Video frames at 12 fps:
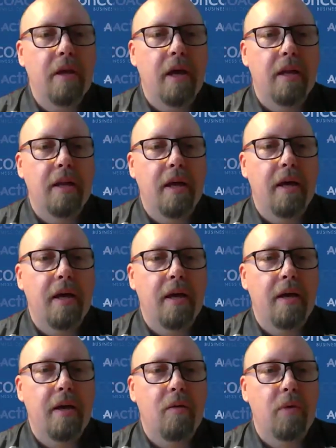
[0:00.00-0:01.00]

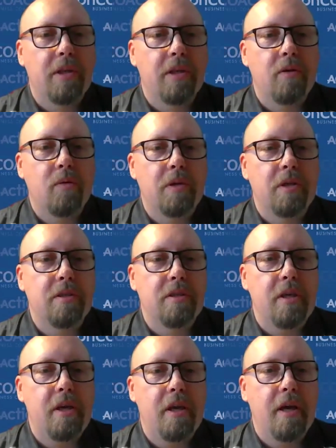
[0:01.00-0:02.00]
And when you
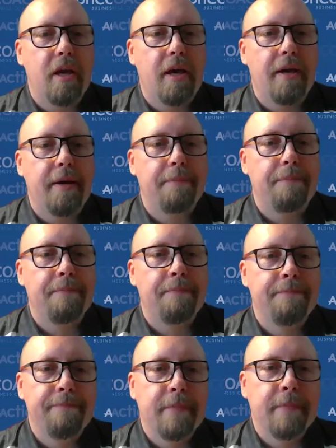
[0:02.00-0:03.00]
see, you
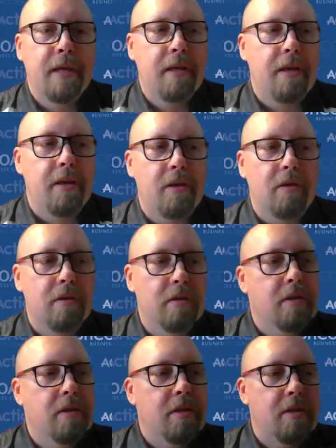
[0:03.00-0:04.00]
know,
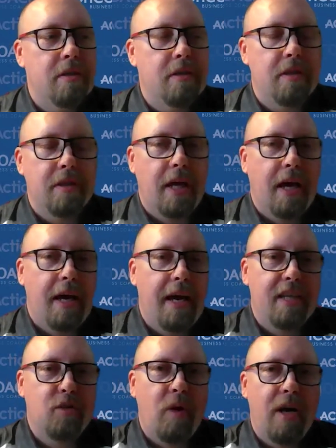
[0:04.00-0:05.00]
that
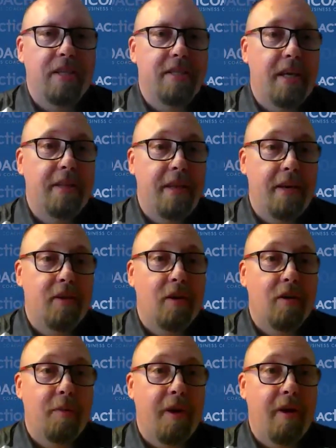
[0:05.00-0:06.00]
X, Y, and Z that you
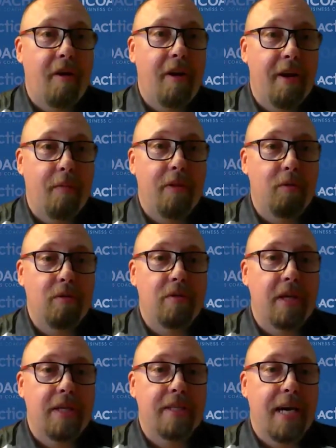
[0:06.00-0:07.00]
talked about earlier, when those
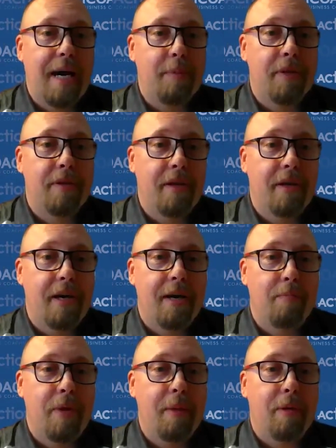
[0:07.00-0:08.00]
things happen
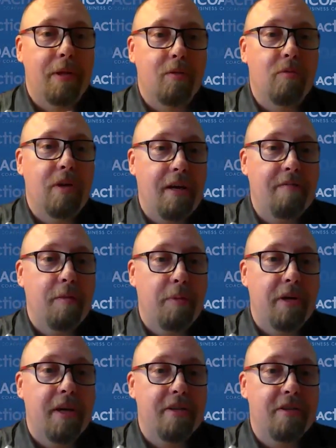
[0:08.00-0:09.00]
and people don't have the
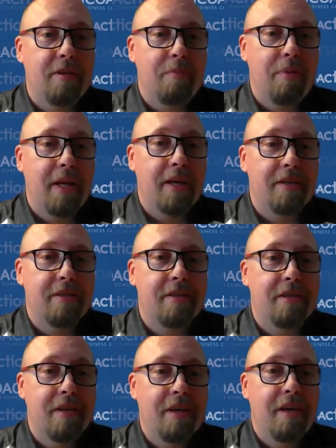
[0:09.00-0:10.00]
protection in
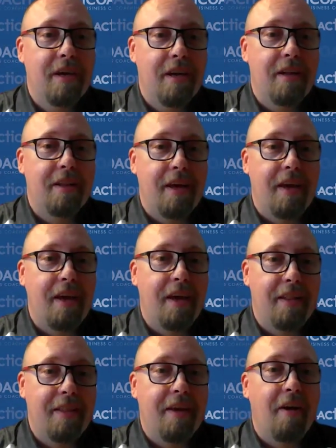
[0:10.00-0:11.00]
place,
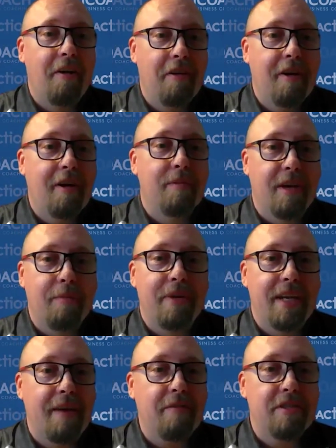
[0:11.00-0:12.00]
the outcome can
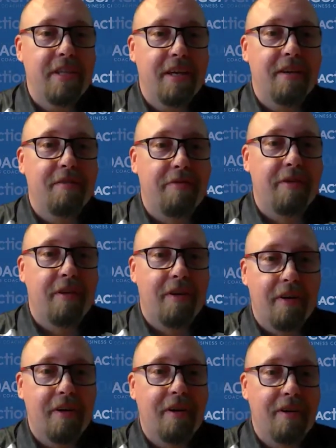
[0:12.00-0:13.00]
be devastating
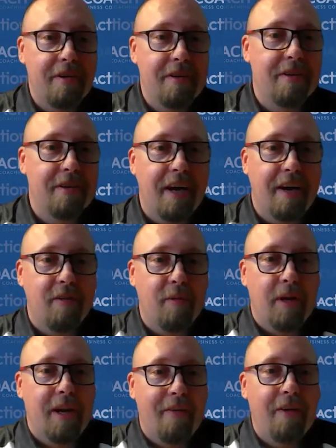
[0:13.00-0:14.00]
for
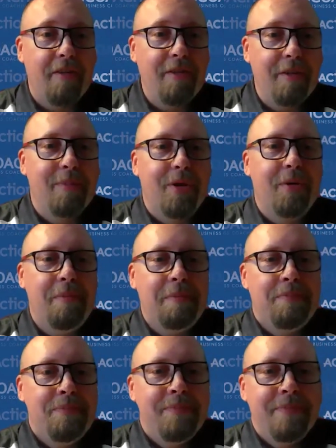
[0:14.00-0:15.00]
everybody around them, you know.
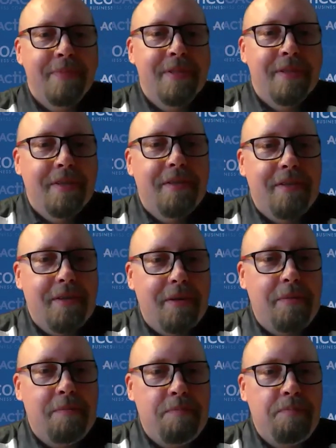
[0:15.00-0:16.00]
So